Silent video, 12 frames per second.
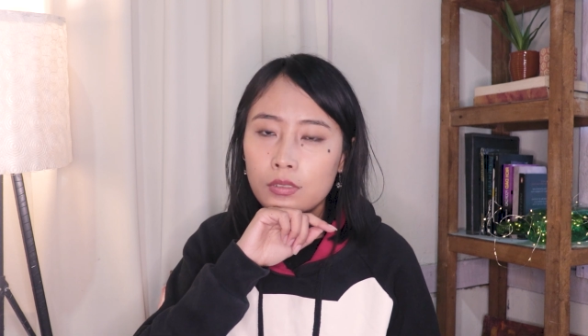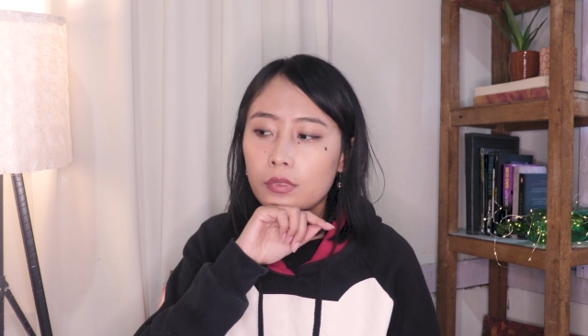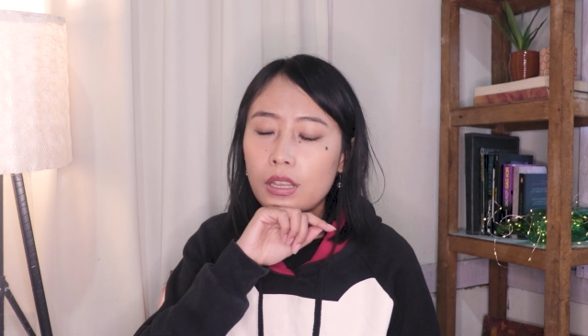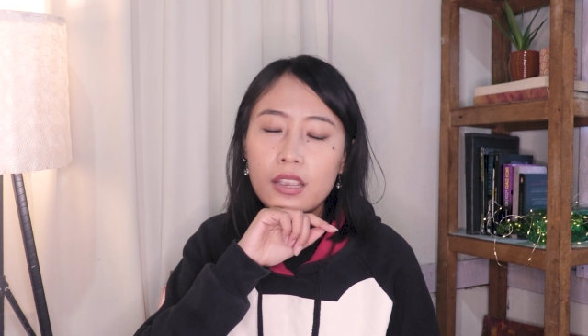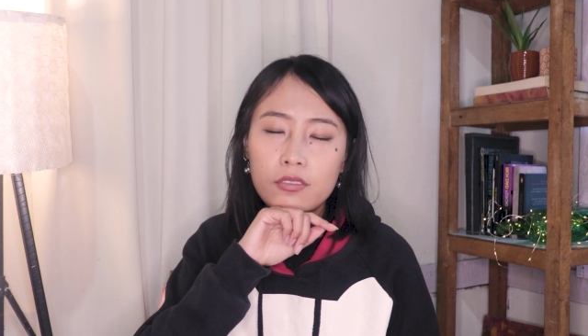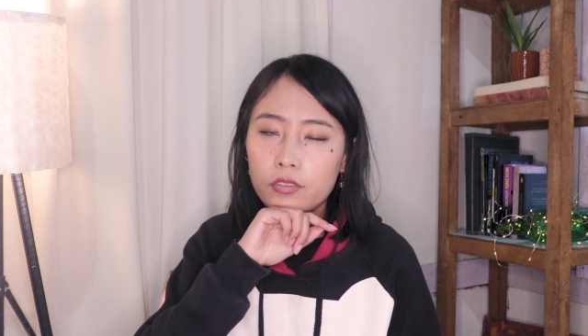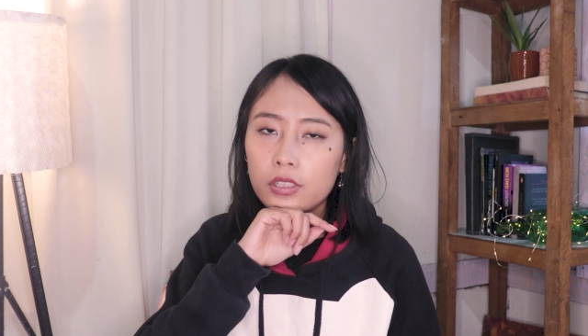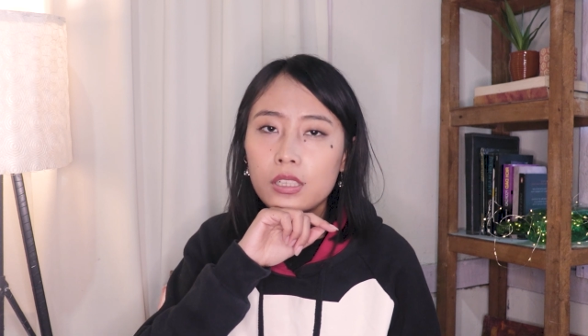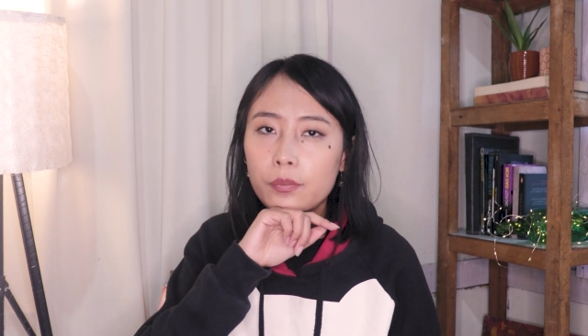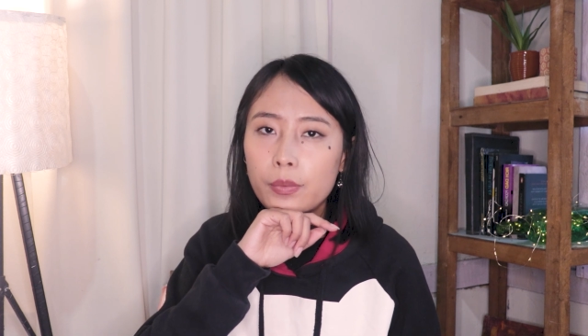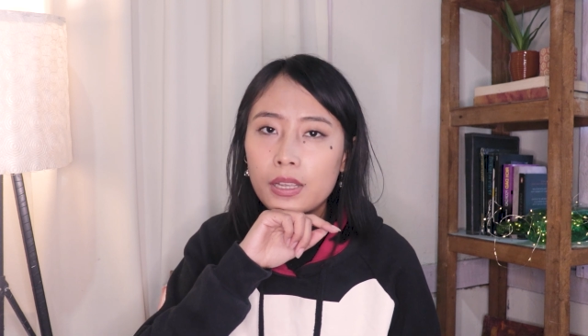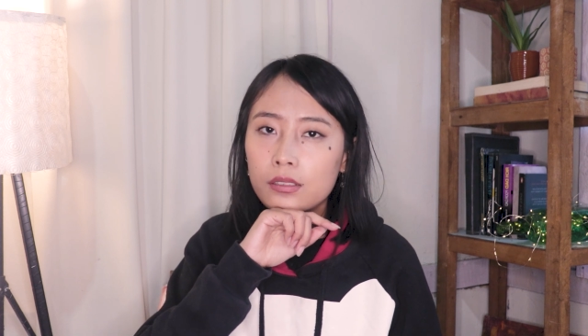They have
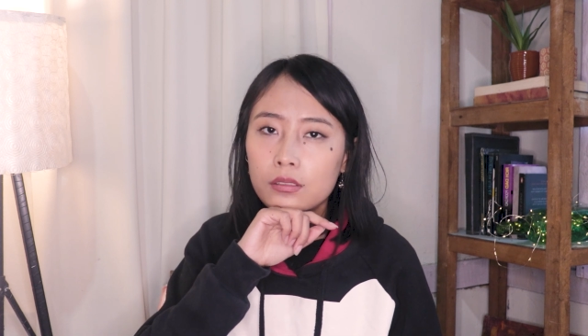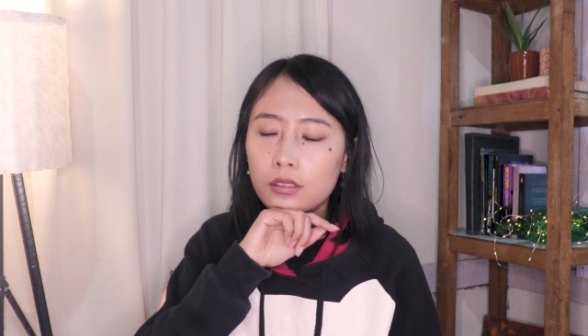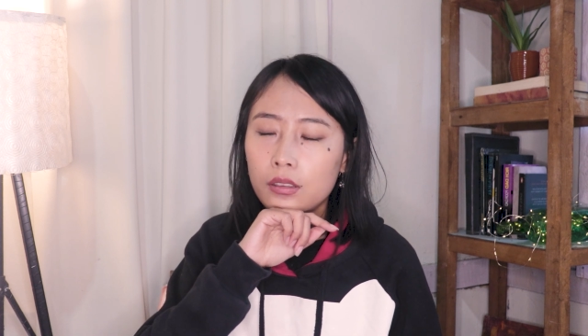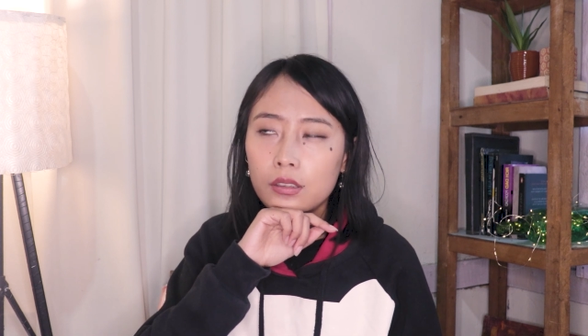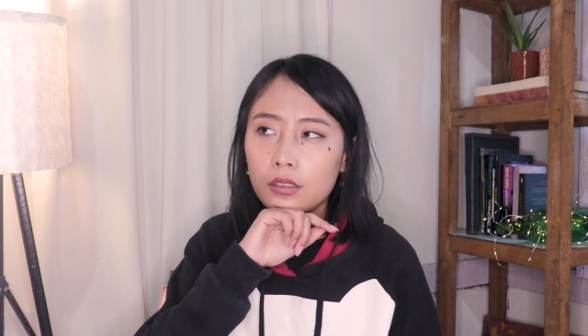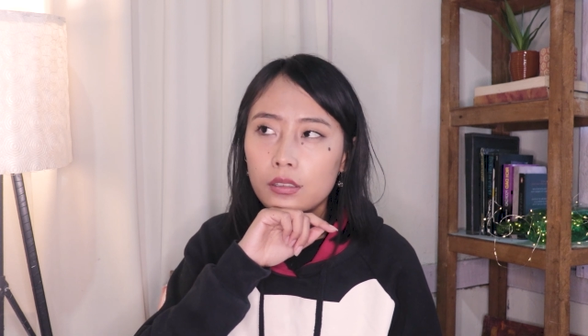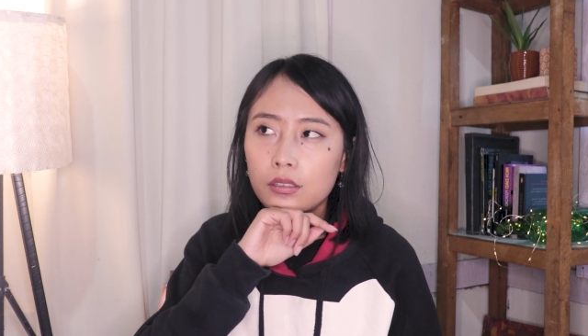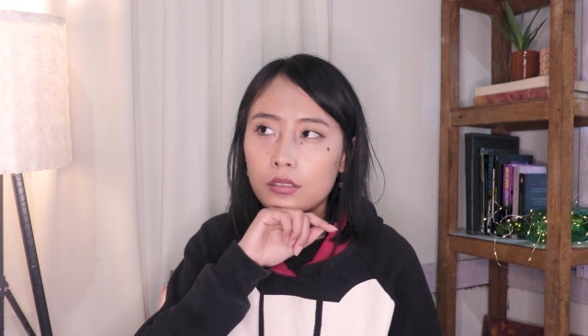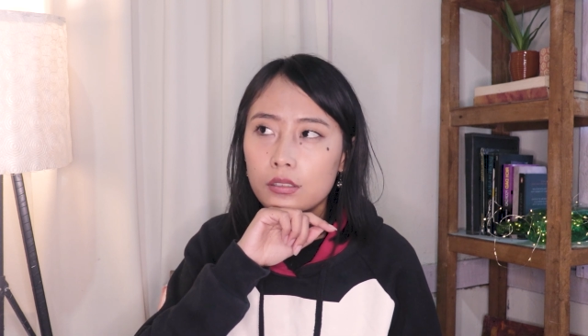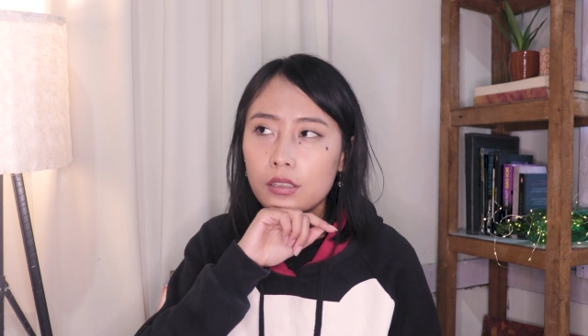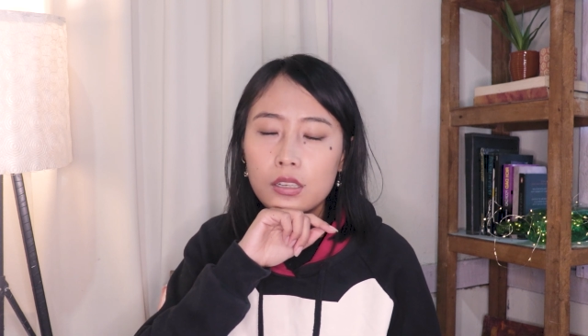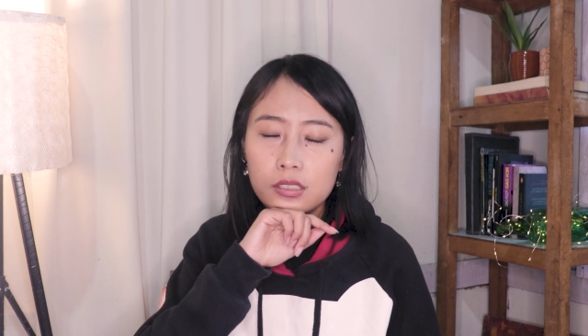really bad
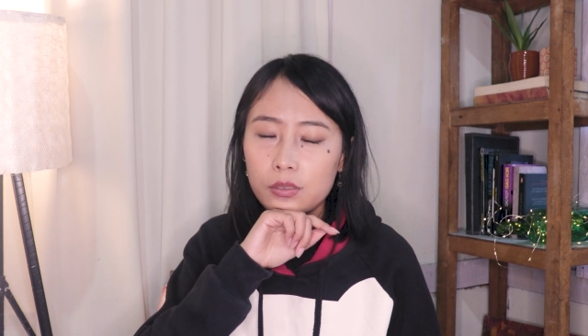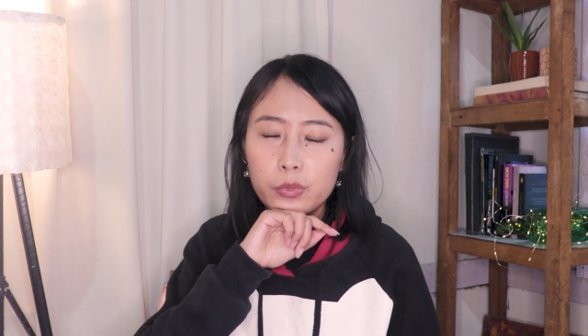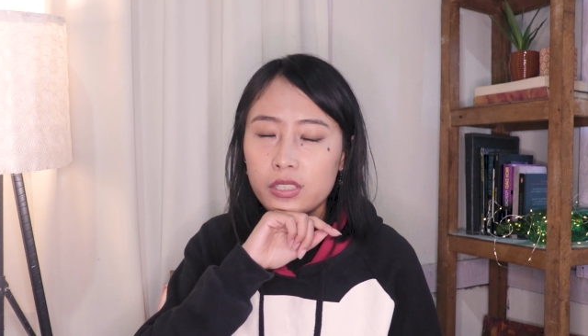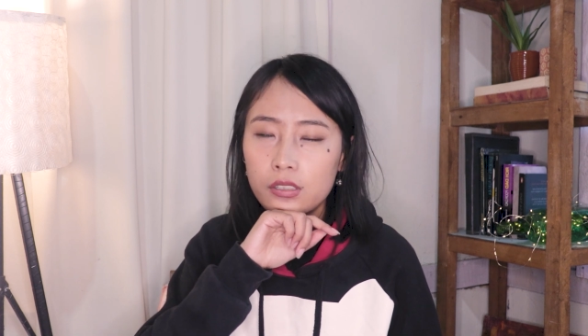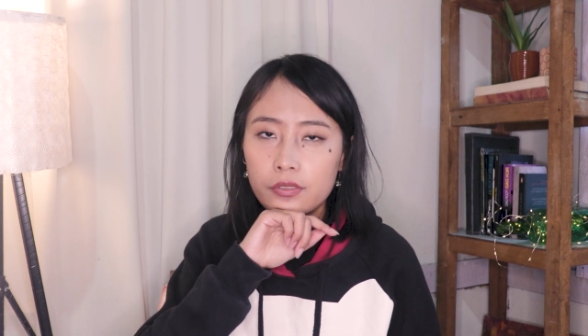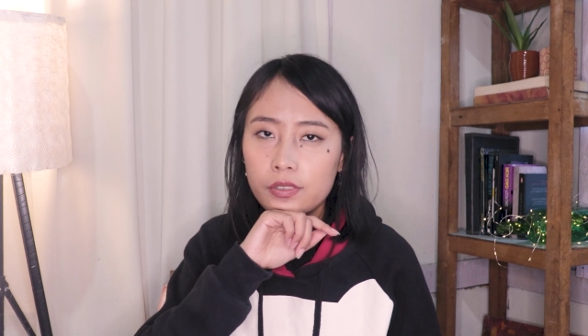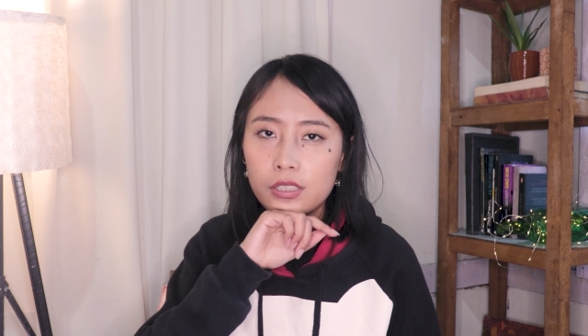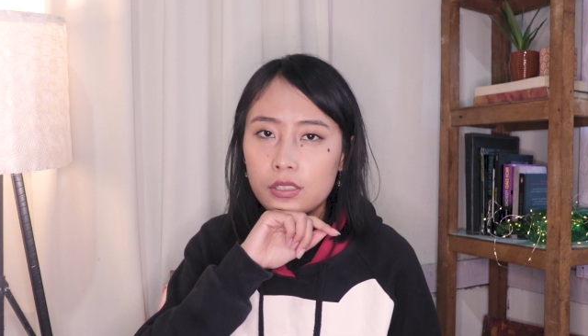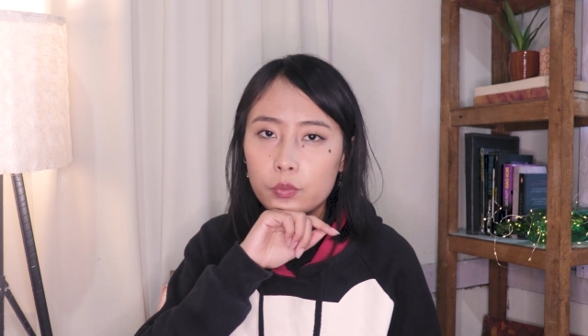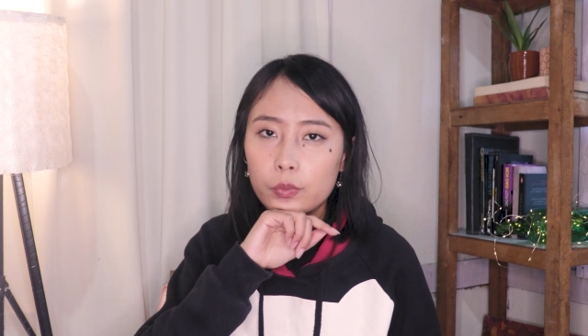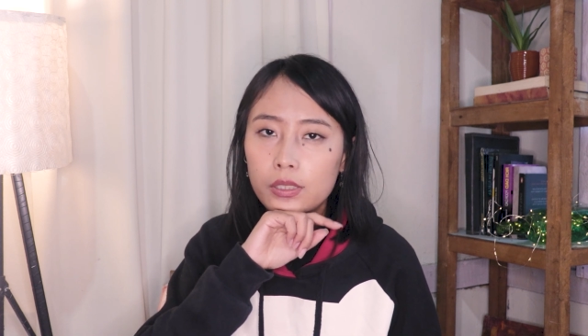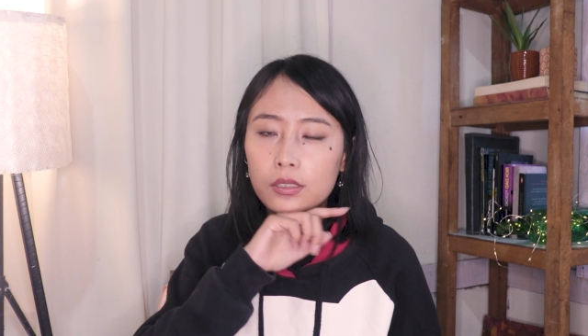customer service
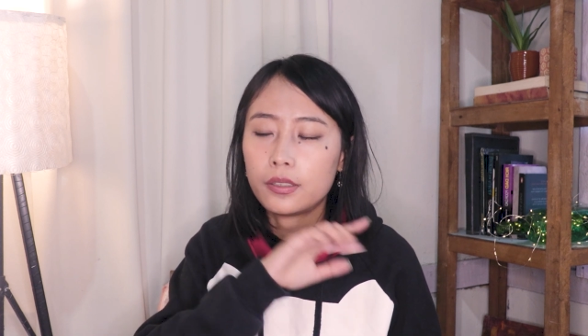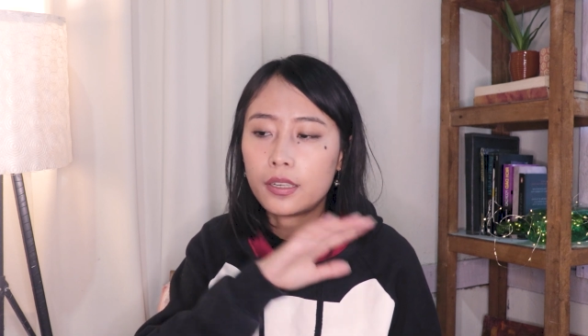as well.